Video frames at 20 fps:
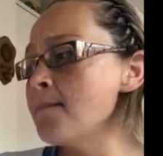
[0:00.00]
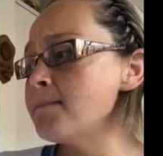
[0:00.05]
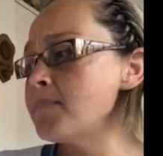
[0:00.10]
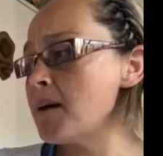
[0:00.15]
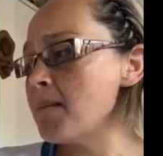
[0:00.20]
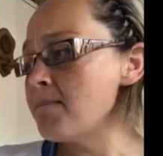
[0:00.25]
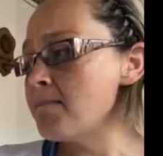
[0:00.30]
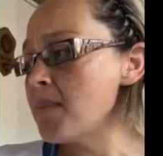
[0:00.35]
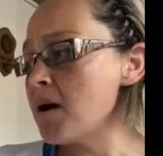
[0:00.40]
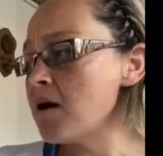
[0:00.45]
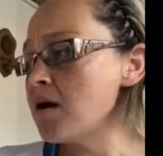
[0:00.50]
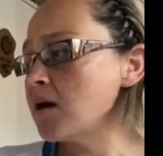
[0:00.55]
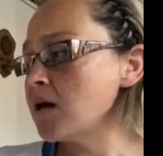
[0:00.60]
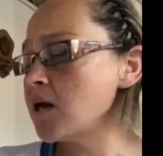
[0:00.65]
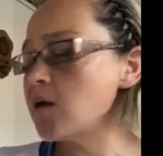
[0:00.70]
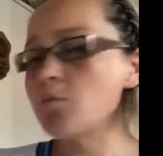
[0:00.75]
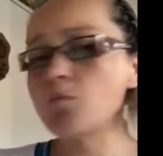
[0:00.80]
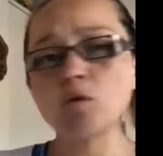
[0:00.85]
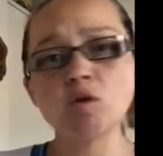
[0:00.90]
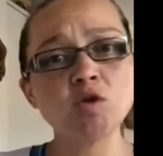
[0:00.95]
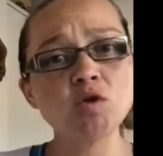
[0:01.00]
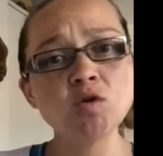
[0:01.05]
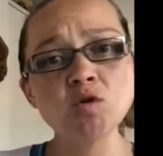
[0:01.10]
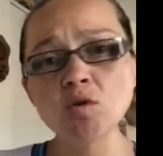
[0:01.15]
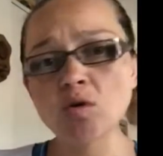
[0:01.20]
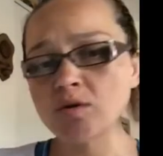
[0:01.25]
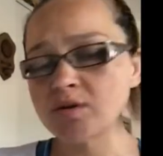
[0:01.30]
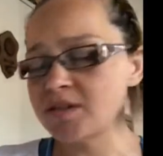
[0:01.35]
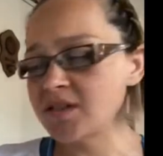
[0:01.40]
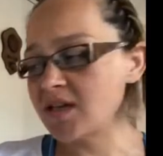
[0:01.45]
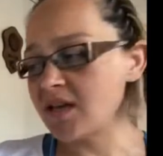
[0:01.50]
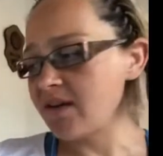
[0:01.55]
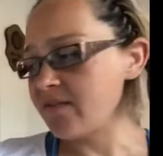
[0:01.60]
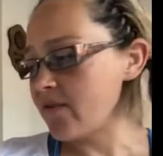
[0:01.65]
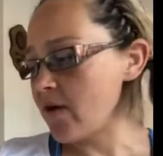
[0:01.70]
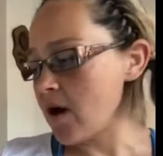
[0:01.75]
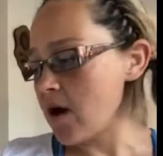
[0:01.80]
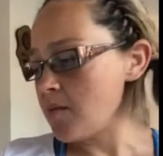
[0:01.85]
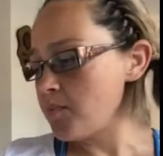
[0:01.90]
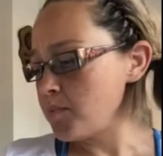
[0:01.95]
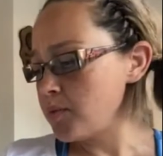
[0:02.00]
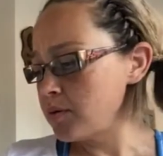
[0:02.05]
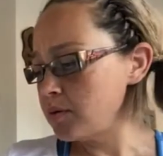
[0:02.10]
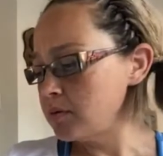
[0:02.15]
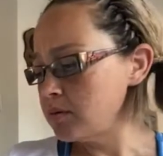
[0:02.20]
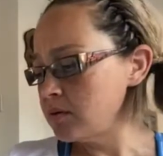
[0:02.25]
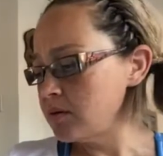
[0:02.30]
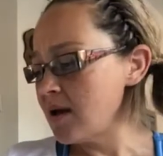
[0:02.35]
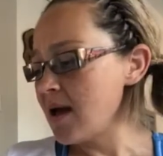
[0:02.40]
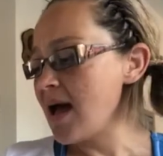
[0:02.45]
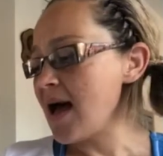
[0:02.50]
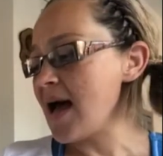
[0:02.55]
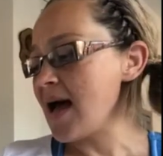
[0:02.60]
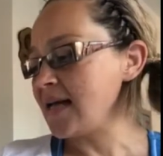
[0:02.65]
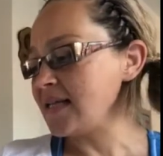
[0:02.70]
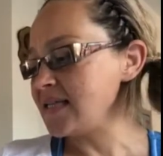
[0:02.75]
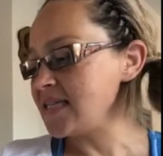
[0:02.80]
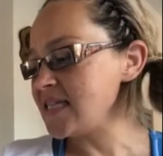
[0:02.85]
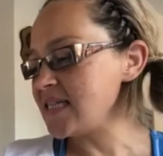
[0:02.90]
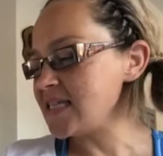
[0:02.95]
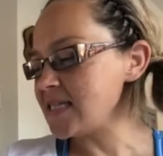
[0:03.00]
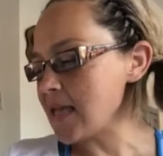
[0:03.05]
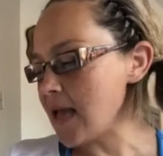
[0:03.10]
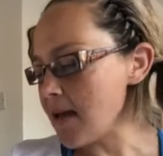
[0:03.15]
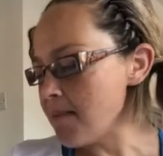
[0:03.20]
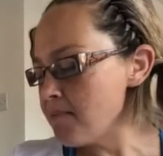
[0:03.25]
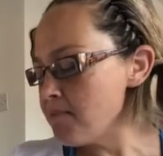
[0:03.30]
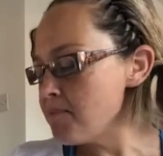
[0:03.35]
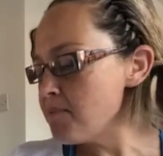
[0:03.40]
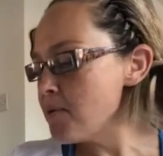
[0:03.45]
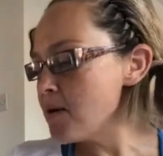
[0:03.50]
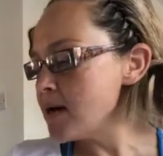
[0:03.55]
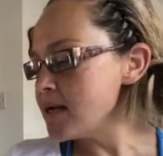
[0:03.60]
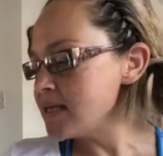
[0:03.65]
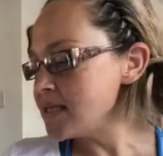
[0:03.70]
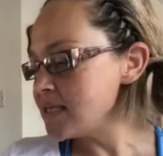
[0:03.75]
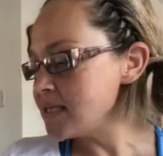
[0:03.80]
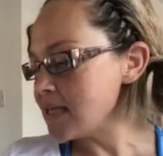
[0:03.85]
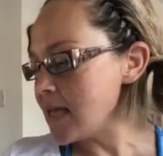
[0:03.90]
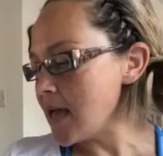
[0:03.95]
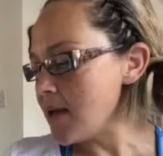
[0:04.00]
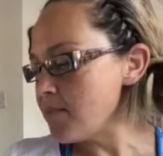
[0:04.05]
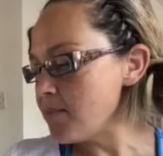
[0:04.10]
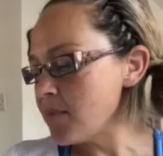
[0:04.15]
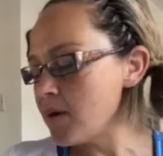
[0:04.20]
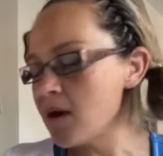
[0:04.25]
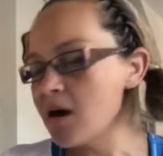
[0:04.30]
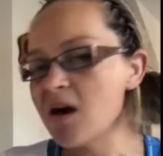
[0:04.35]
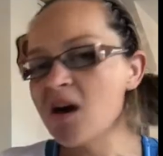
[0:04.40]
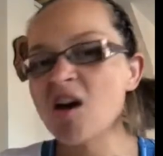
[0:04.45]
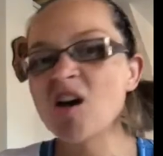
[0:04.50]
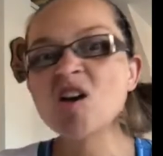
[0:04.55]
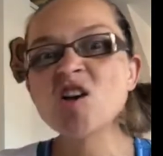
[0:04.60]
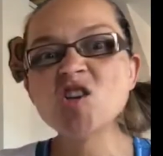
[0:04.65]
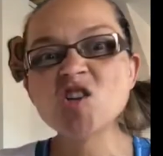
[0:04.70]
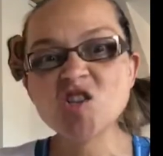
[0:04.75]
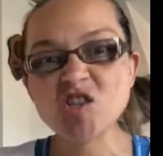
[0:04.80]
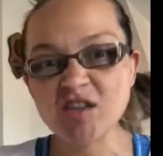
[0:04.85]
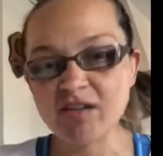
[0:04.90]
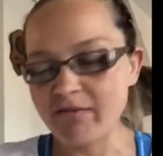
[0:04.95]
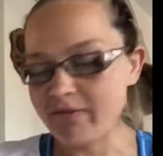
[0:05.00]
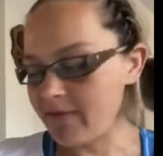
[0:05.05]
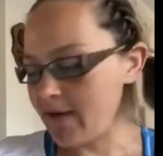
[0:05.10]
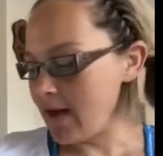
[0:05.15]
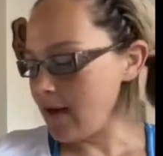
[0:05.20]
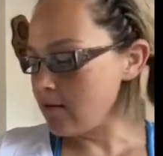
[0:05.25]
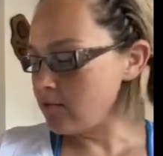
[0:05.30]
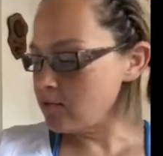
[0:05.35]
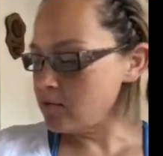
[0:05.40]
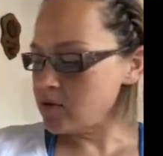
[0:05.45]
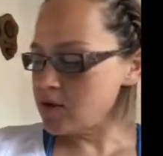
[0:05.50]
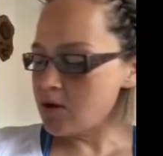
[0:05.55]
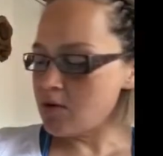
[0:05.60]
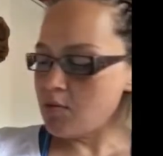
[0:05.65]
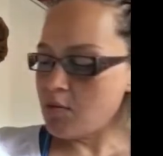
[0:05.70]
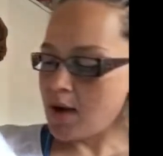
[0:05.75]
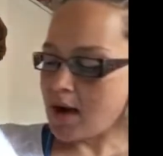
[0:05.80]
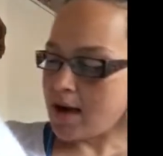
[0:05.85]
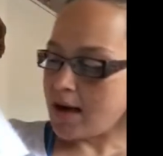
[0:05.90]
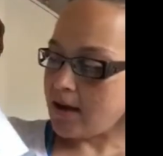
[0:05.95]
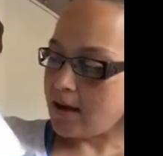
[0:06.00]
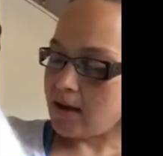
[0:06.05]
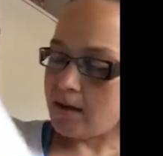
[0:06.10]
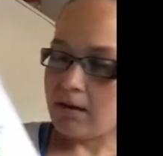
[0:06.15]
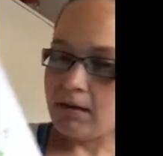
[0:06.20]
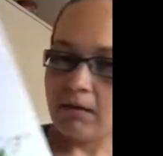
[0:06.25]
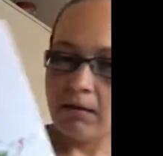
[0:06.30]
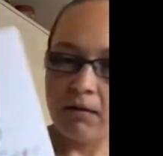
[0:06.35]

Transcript: but Monkey would not give up and step by step she found her way